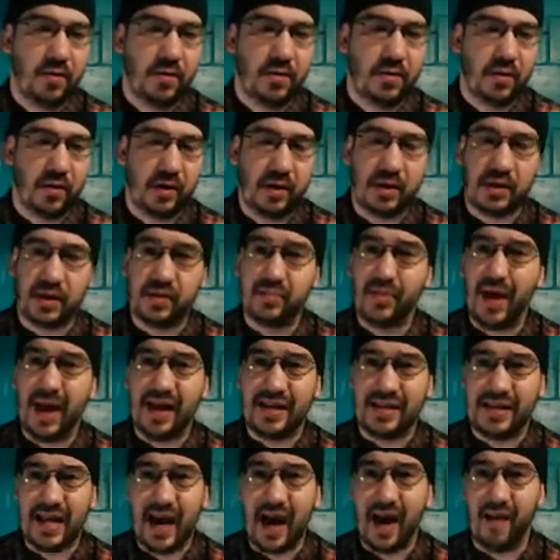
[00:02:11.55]
So this is
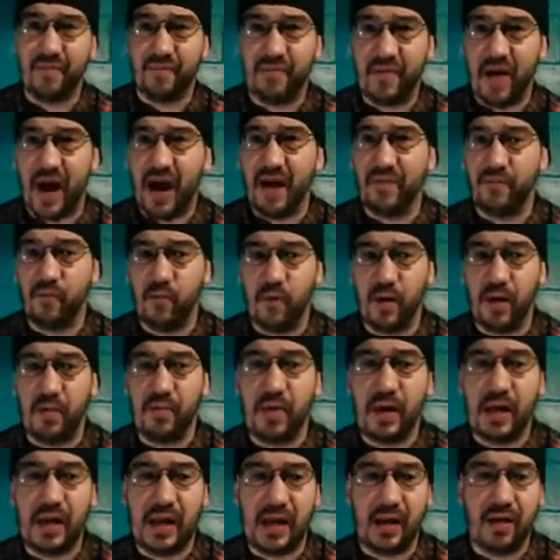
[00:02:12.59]
my top five
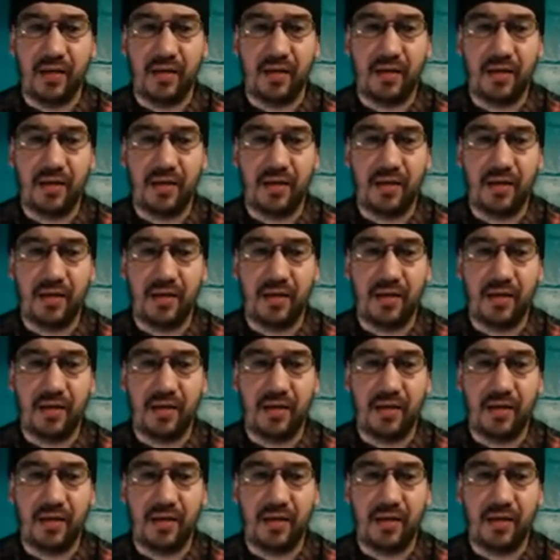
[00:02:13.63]
women